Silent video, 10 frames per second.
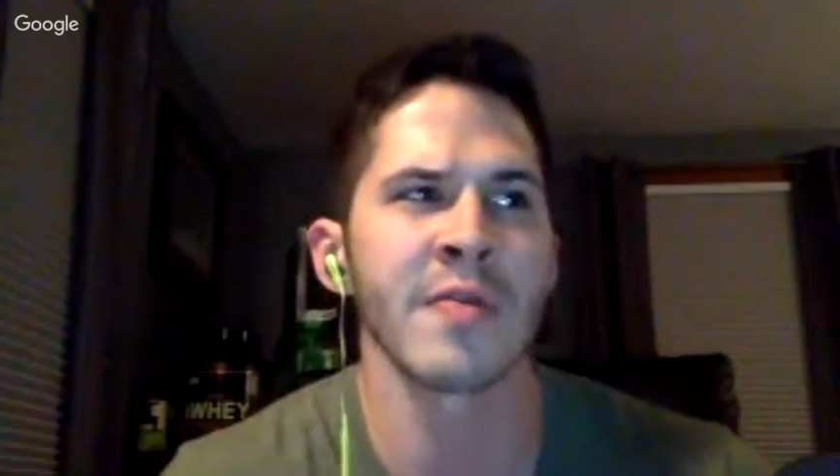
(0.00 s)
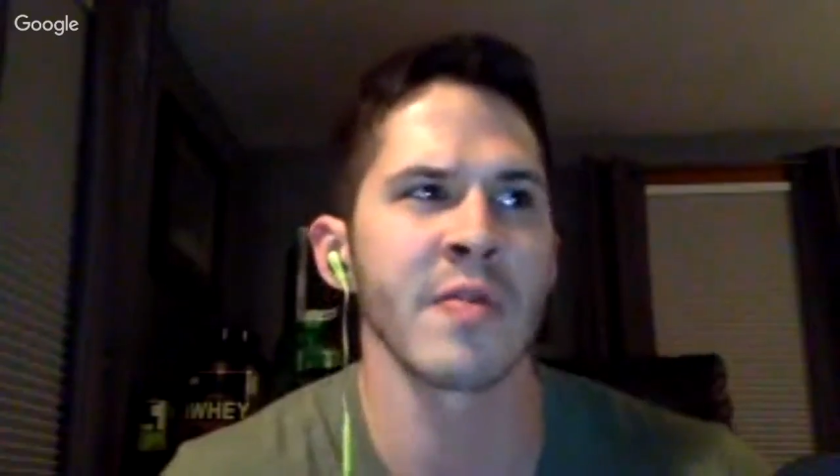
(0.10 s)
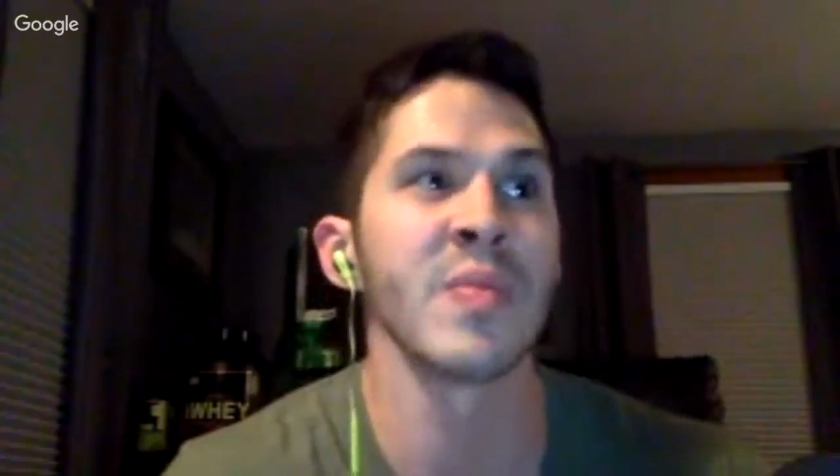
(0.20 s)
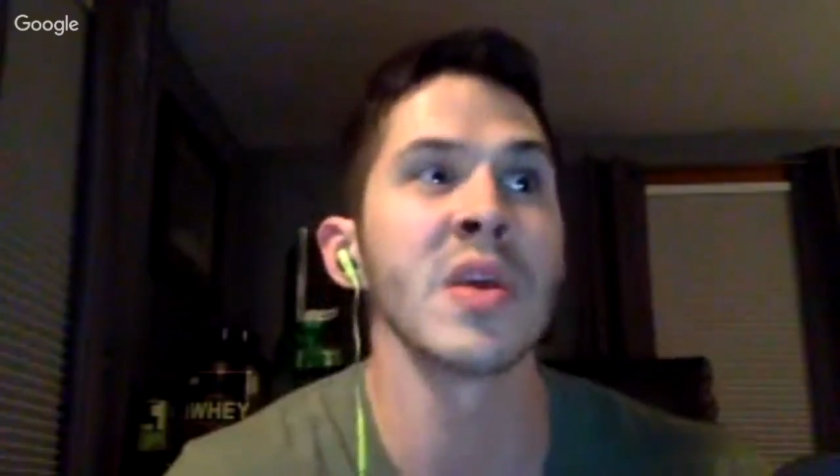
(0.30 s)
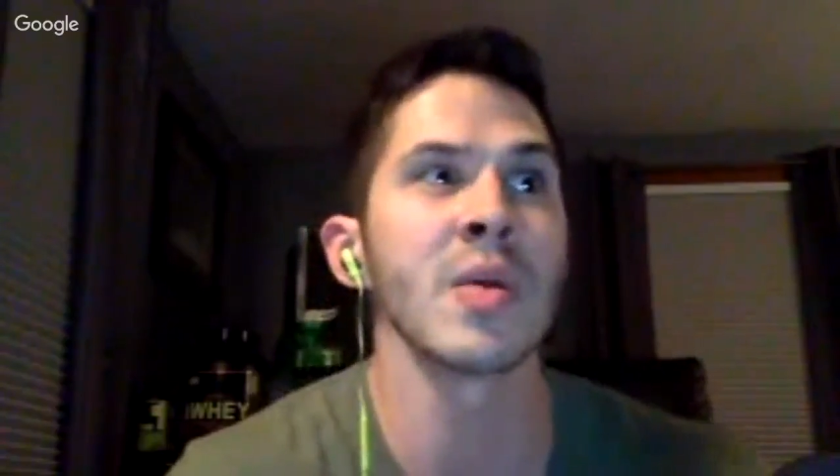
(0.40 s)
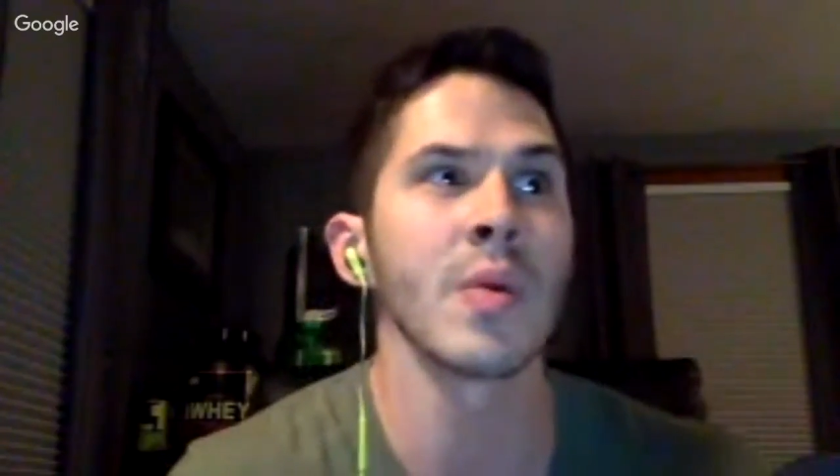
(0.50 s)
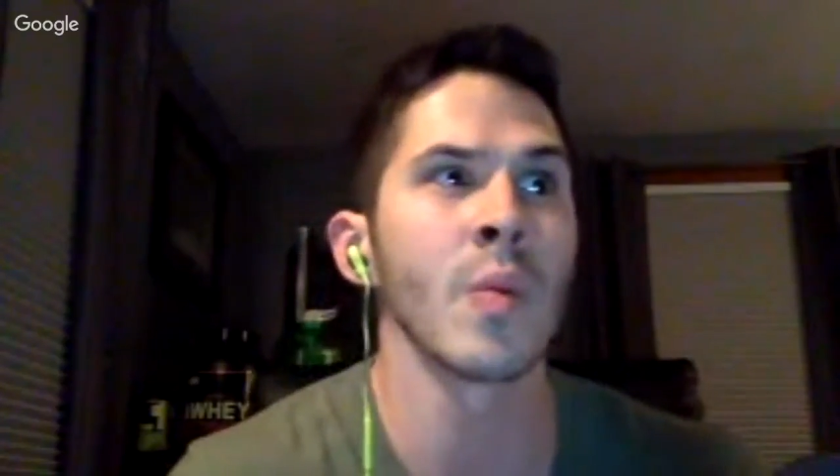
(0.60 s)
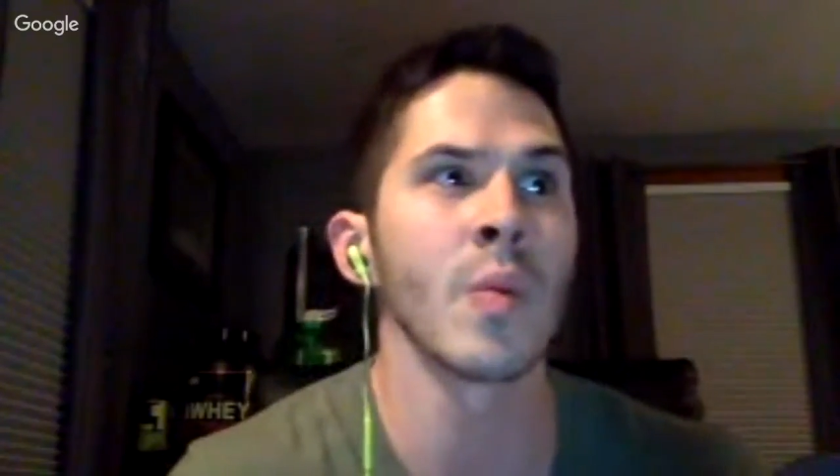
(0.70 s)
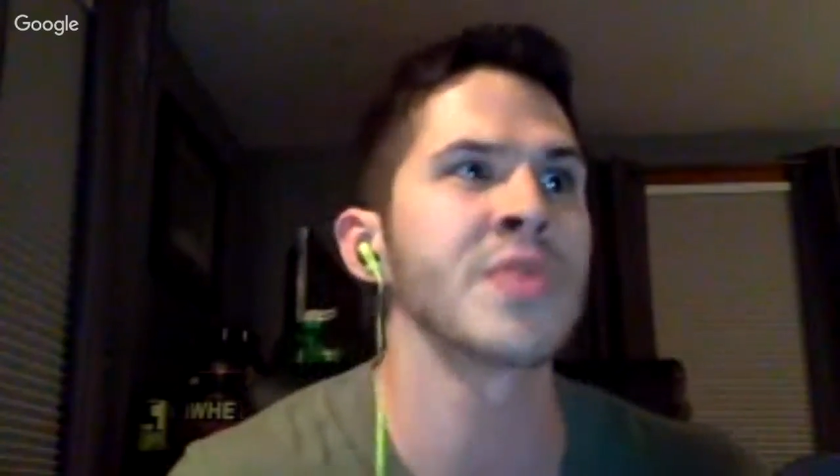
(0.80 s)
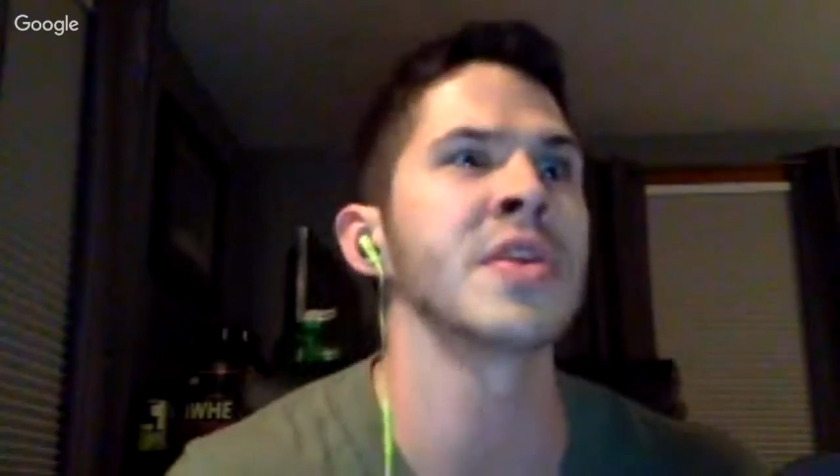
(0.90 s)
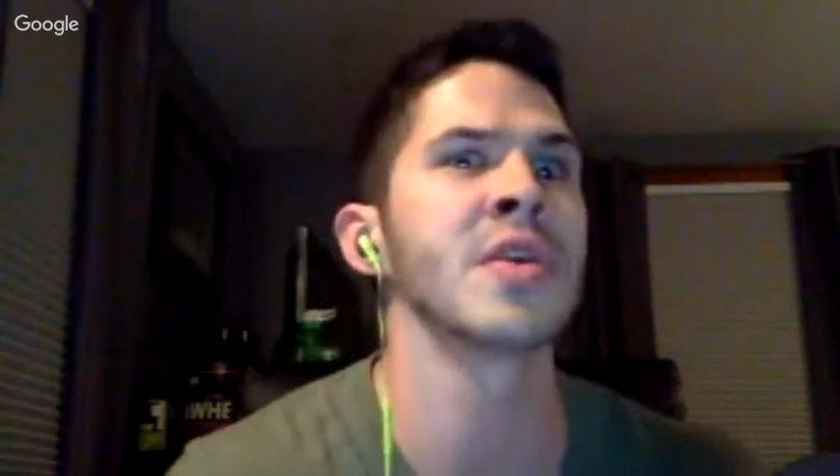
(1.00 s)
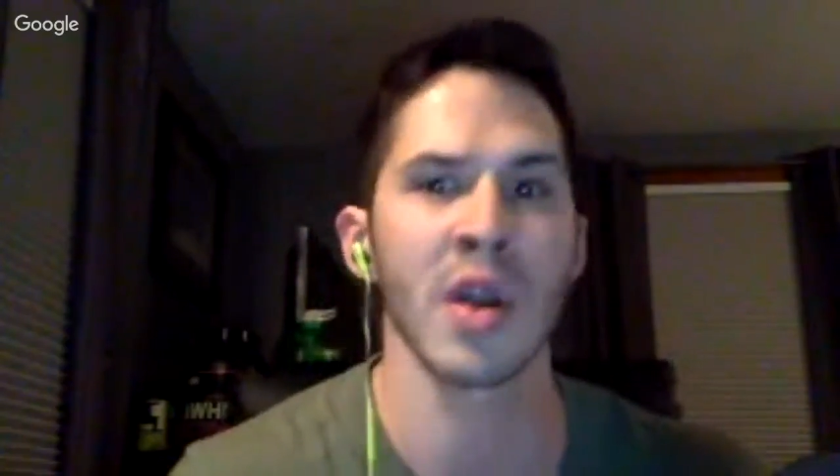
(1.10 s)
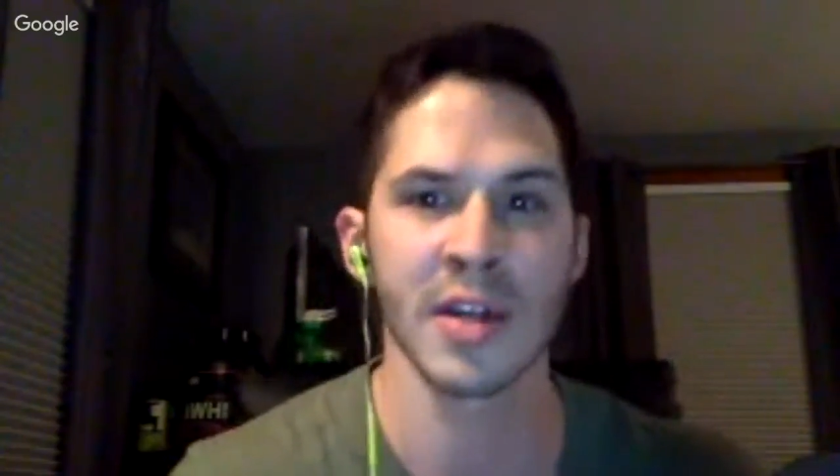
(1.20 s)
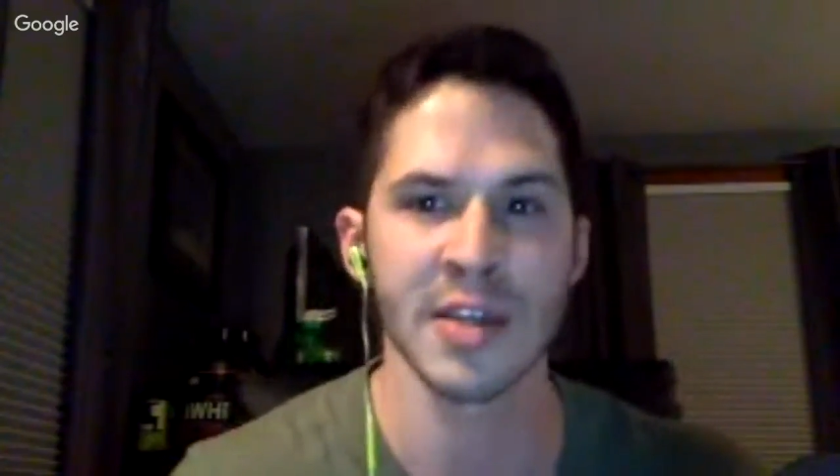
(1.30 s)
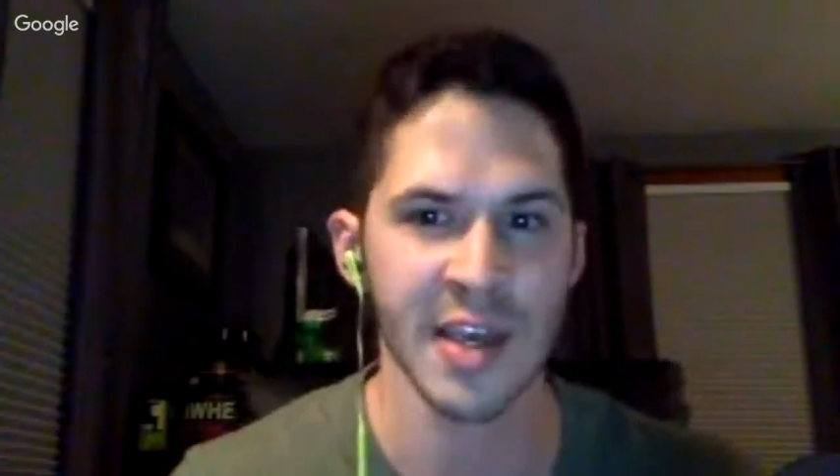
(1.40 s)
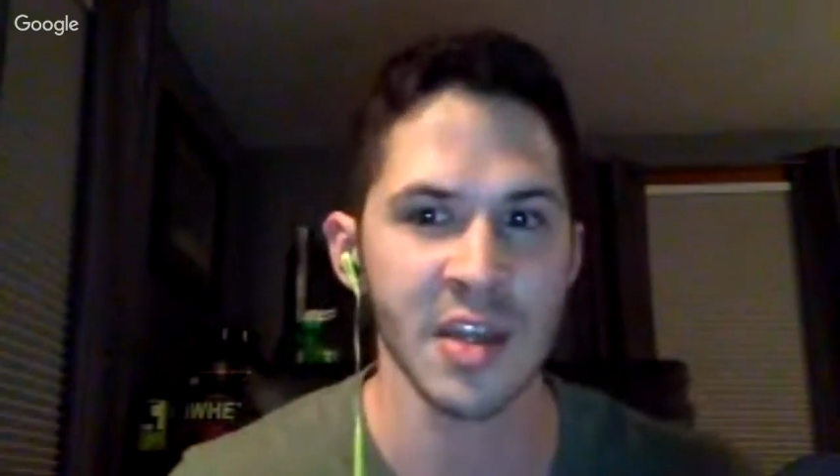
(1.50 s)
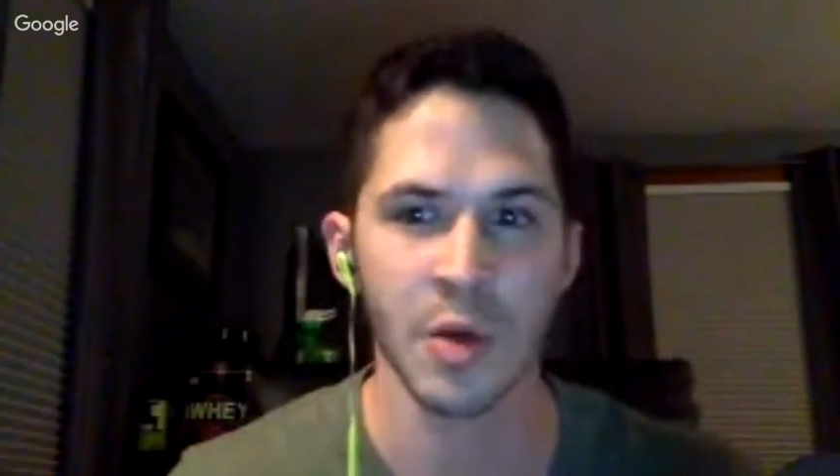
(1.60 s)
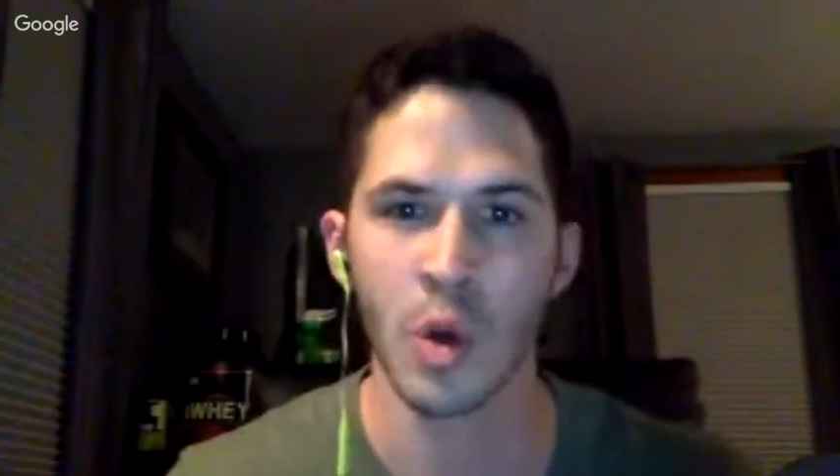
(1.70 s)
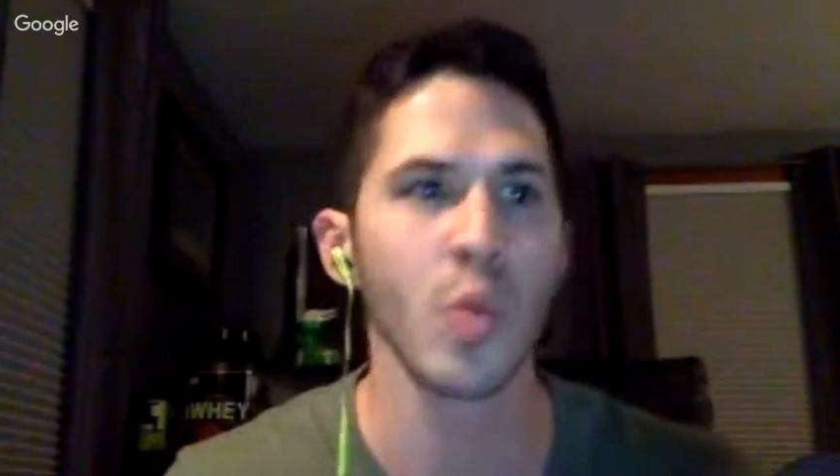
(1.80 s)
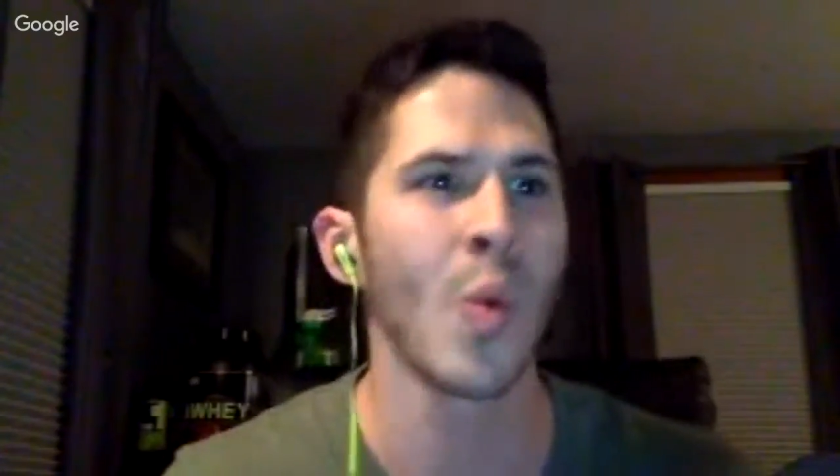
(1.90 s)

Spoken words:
for me what the organization,